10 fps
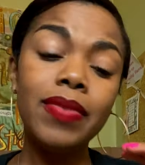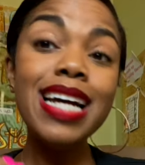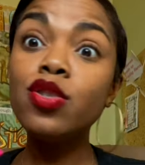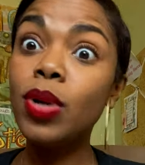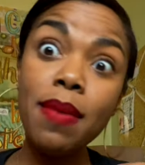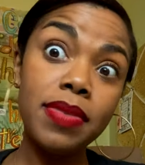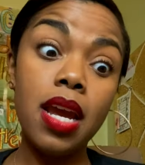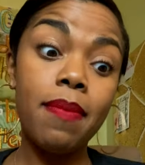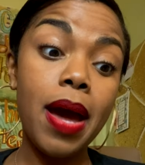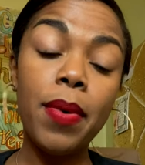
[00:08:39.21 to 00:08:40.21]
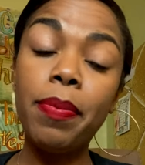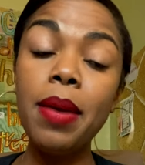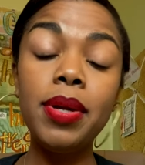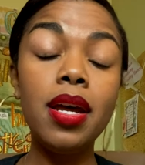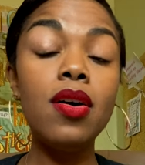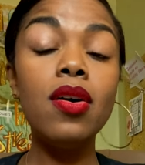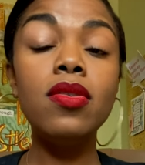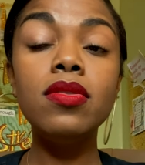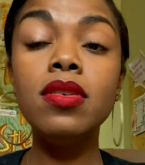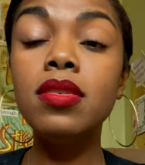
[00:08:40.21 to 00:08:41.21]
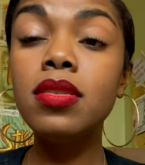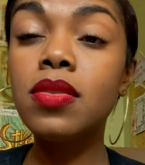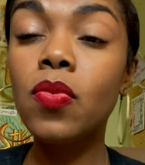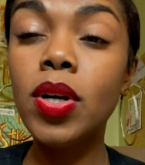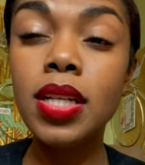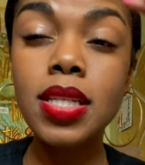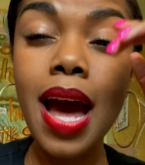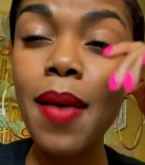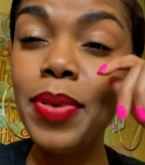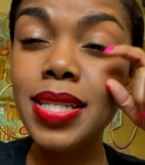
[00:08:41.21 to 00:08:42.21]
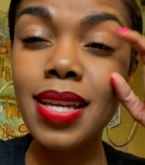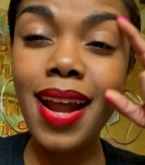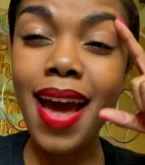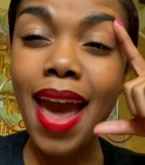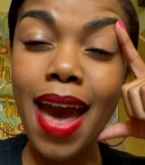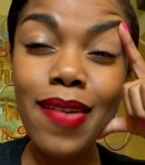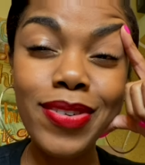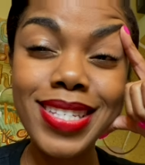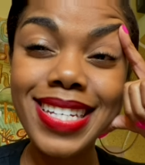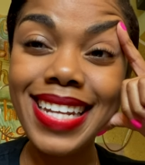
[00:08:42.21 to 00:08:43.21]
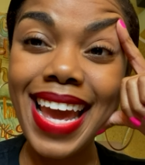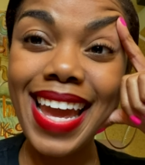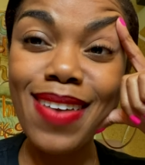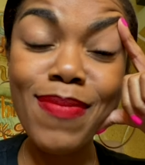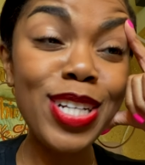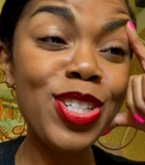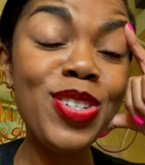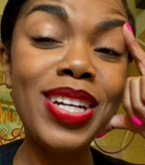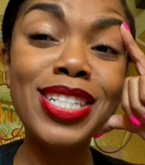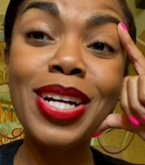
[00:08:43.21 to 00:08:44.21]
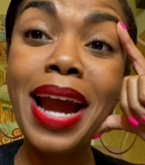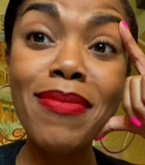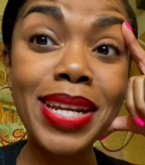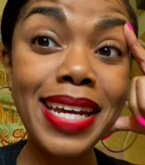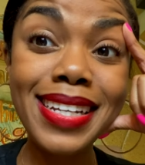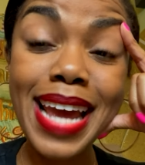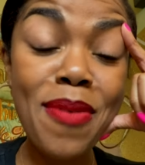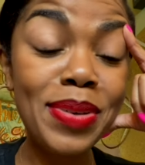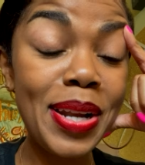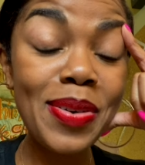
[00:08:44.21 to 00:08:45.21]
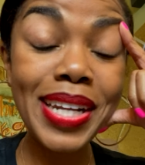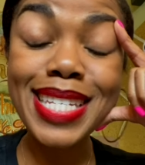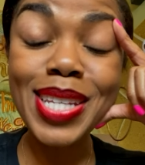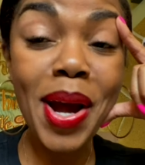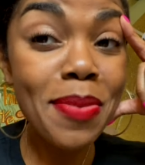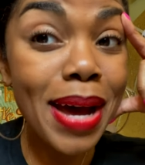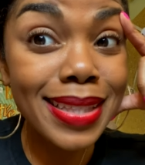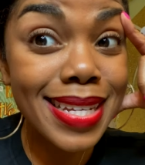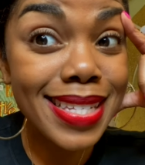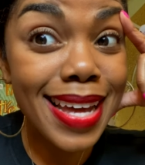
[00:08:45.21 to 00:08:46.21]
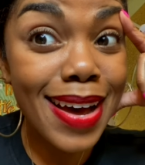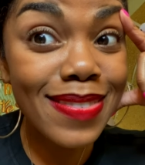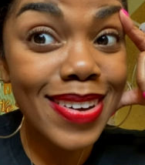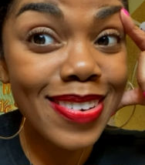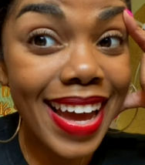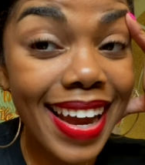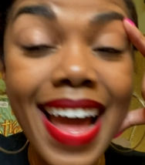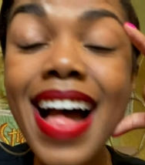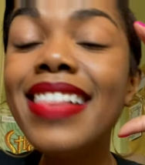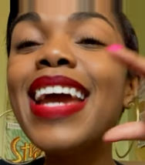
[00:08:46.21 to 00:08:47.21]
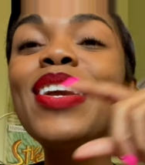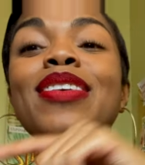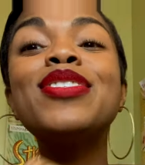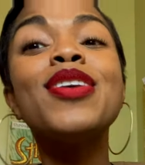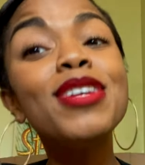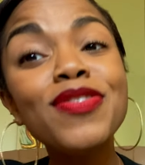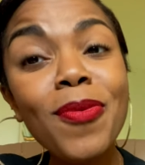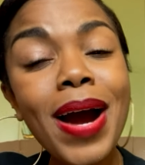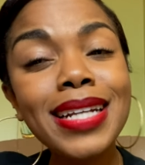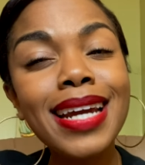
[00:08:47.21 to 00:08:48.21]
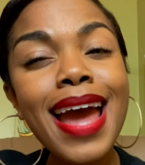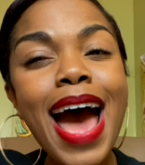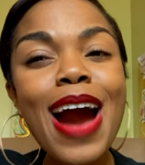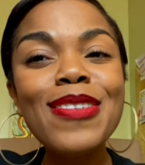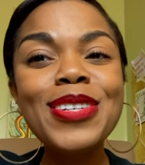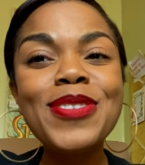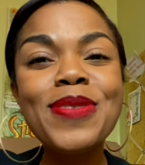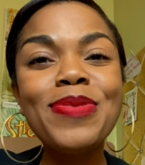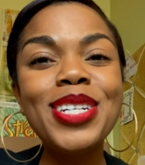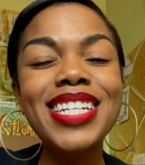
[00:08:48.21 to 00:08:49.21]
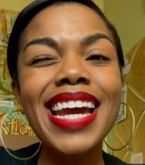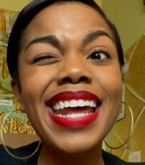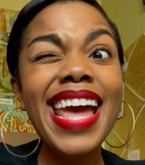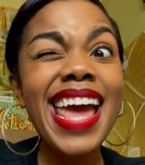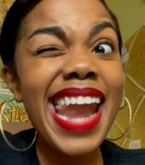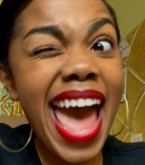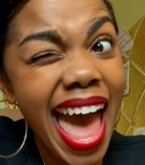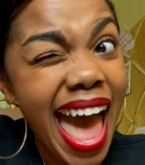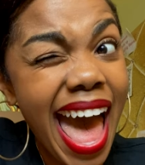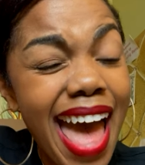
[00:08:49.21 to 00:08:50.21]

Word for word: That's what I'm thinking about. But baby, those were the topics that I had for today. Make sure you get your comment in down below. Let's talk about this stuff, okay? Thank y'all so much for watching. I really do appreciate it. And I